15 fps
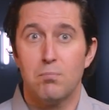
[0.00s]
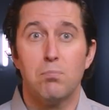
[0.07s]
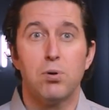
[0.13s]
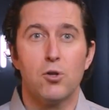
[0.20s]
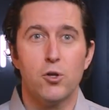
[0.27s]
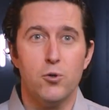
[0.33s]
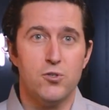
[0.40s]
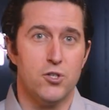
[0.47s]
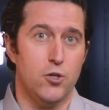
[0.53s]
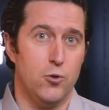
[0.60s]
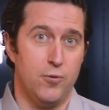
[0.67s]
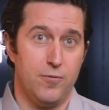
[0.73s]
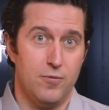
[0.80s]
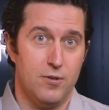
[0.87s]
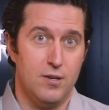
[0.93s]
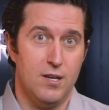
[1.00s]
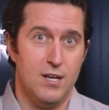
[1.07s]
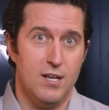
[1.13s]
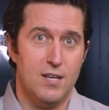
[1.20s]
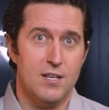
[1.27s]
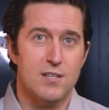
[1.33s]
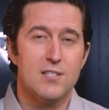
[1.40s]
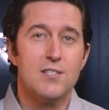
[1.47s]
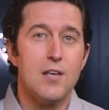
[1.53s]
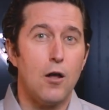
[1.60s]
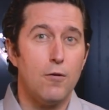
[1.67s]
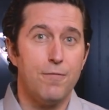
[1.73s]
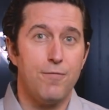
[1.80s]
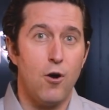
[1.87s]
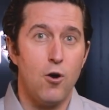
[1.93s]
Bluetooth,
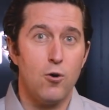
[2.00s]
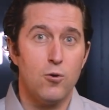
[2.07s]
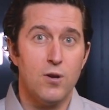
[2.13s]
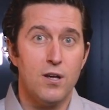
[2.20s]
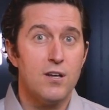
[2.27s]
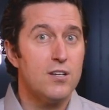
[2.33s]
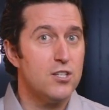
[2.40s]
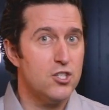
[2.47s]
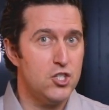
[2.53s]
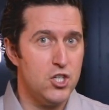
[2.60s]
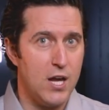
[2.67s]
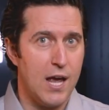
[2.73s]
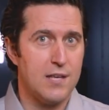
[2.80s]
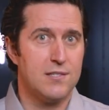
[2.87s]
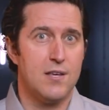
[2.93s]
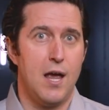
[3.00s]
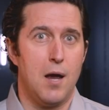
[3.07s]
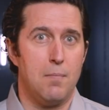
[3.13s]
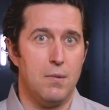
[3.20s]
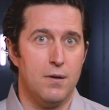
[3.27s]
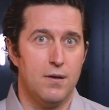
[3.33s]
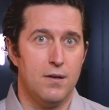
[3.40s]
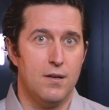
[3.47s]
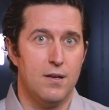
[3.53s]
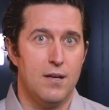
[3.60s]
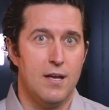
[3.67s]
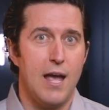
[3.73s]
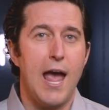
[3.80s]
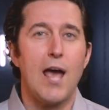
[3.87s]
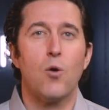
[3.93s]
cell phone, GSM,
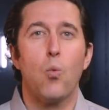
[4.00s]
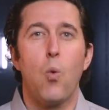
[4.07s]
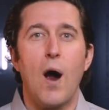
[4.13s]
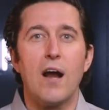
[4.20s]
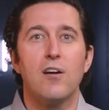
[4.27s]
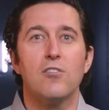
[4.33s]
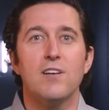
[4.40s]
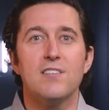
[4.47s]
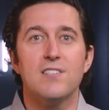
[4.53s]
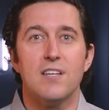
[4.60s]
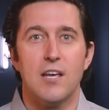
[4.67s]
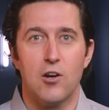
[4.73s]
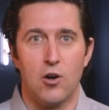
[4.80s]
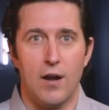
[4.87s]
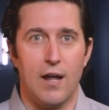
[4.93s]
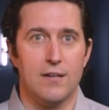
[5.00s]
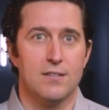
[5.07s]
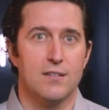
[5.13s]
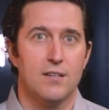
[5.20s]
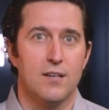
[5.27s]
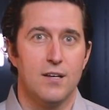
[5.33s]
and wireless internet.